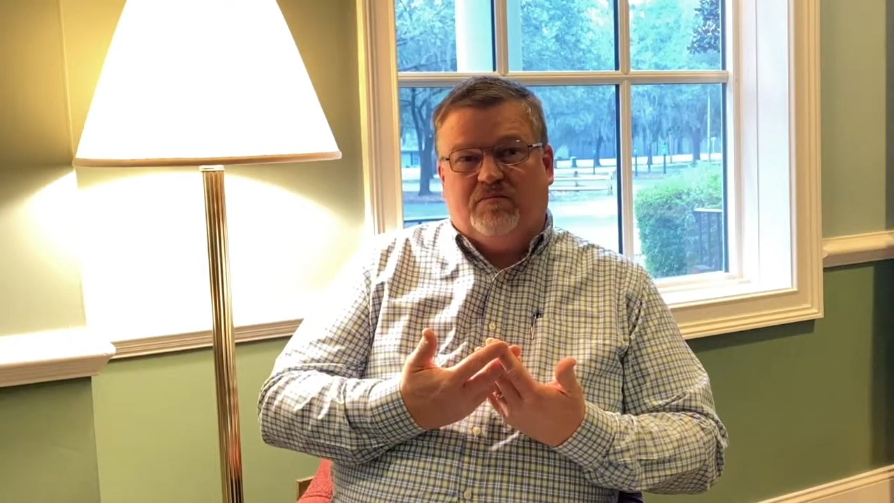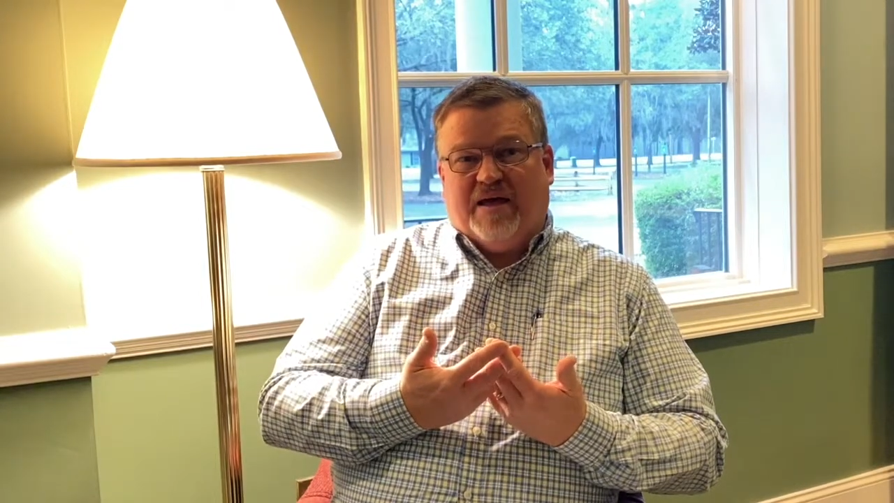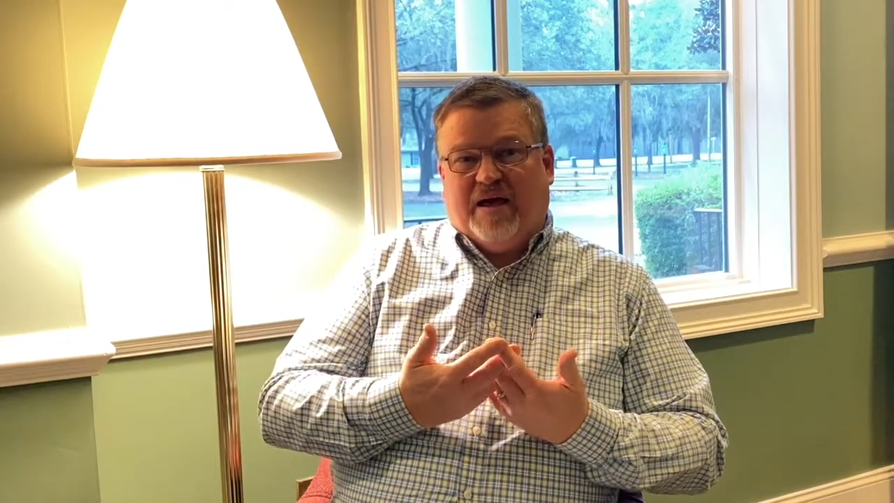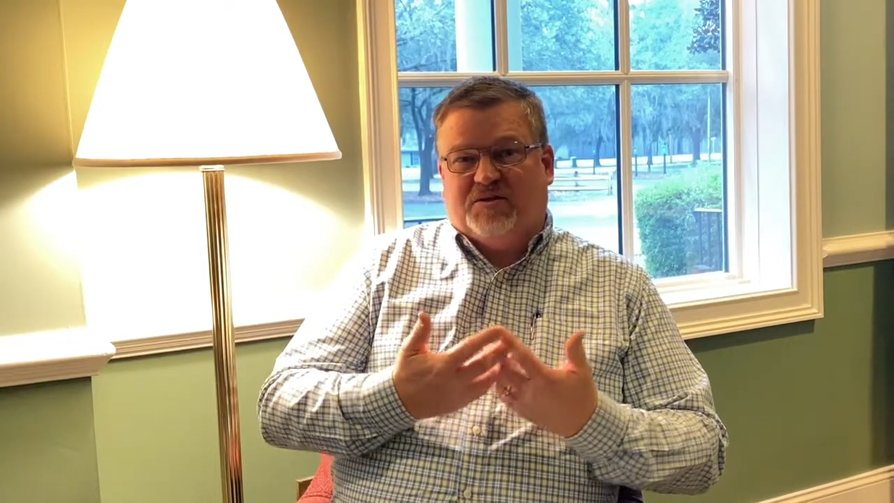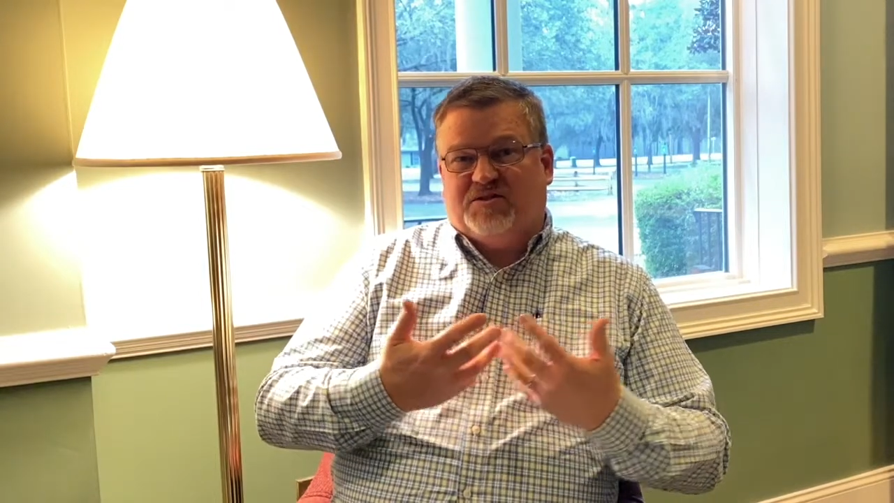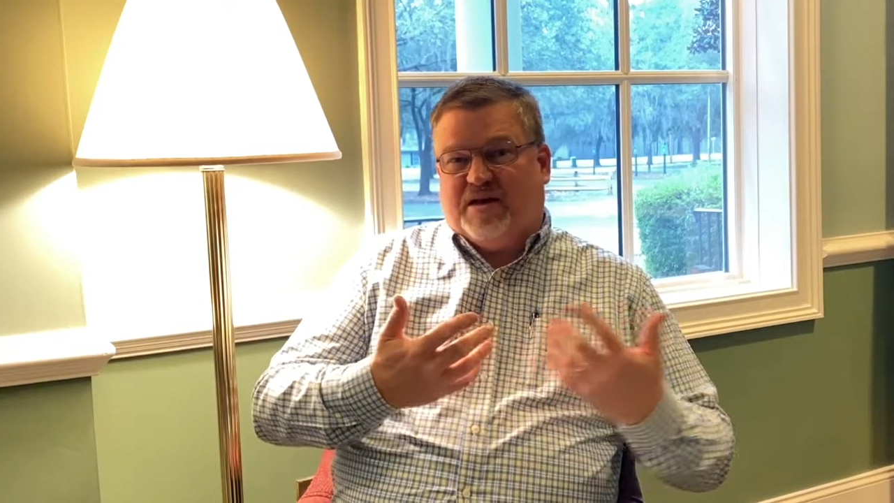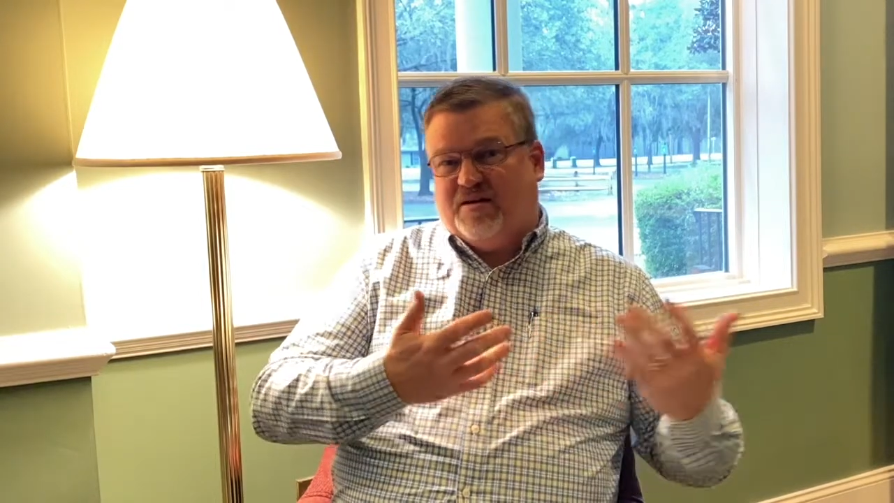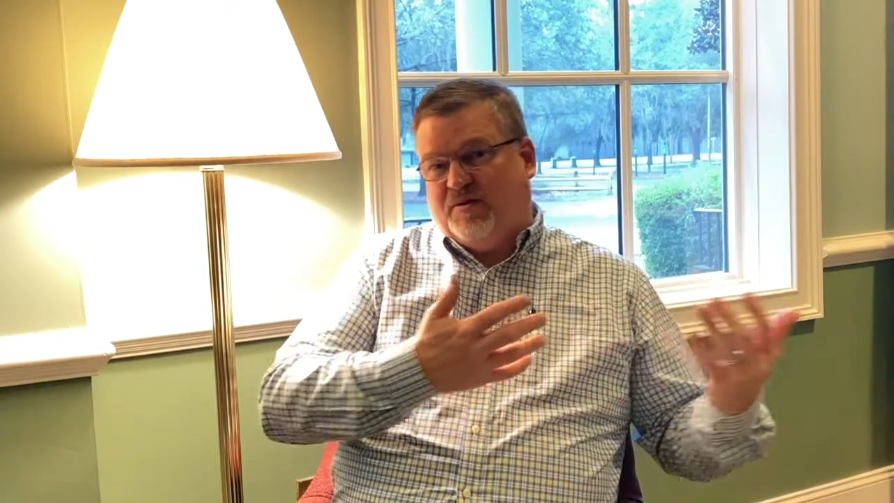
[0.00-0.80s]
outside of the